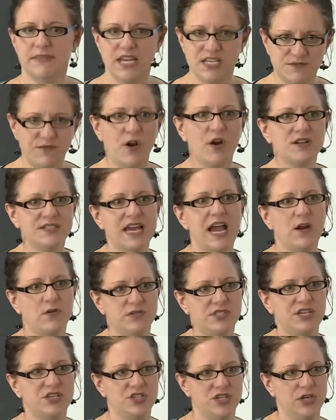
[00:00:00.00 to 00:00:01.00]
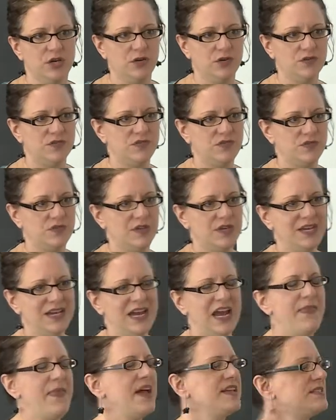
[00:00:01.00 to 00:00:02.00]
as far as acquisition goes.
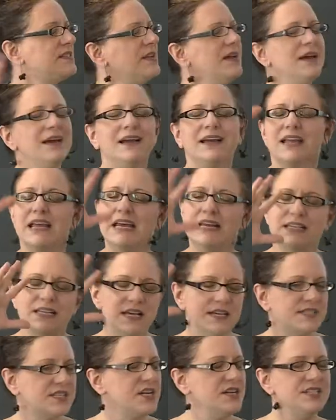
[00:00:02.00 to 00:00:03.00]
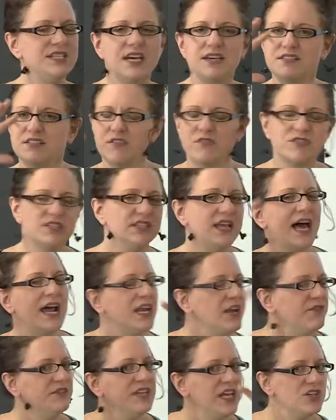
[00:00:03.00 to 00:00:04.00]
And that's it's contested. There's a
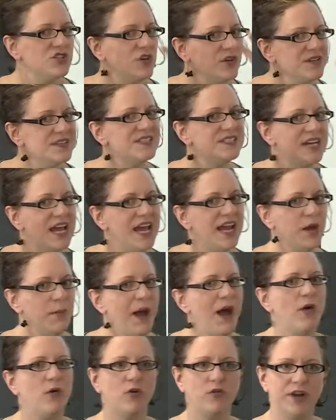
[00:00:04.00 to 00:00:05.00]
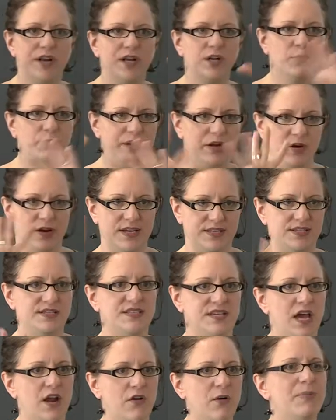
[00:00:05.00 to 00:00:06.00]
lot of different things you can say about critical periods,
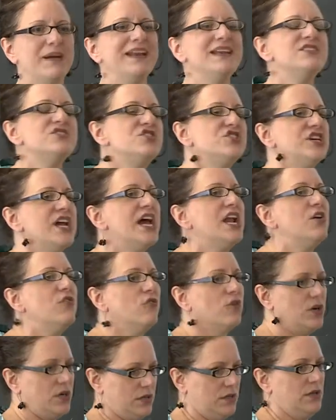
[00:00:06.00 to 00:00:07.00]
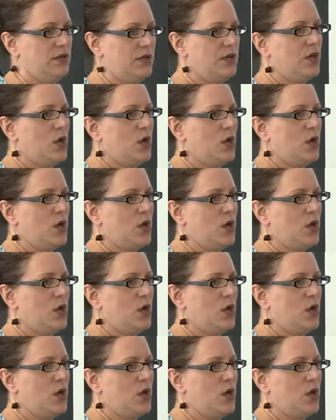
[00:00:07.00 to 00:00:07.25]
et cetera. But in general,